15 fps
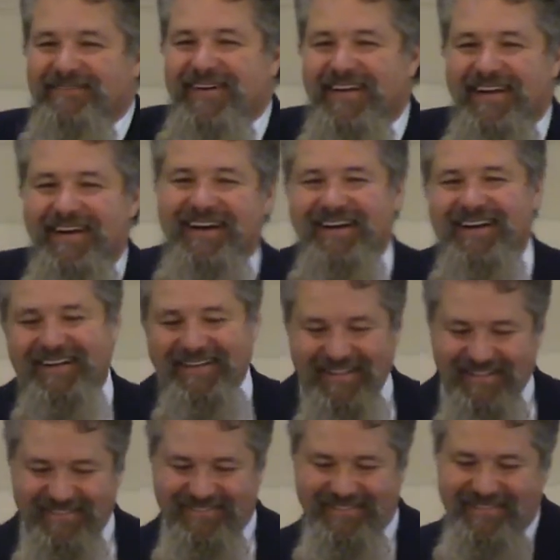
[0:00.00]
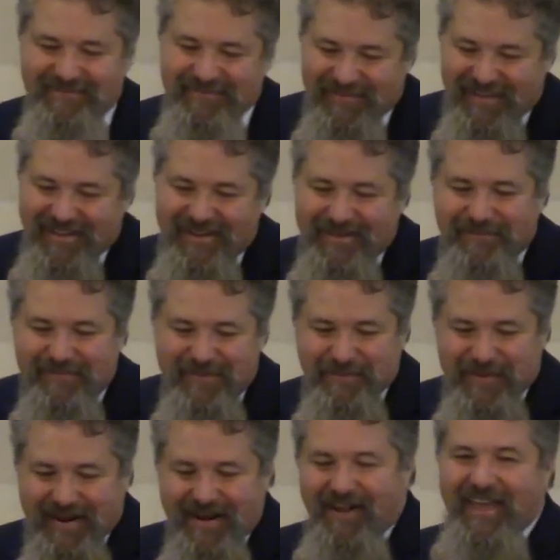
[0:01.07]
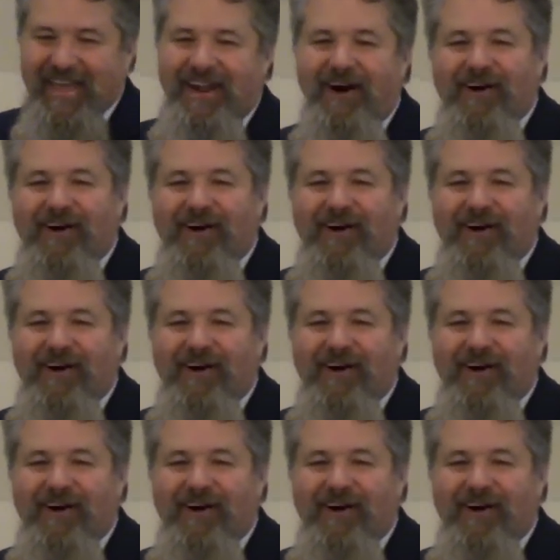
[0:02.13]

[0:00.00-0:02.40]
But, uh, but in, in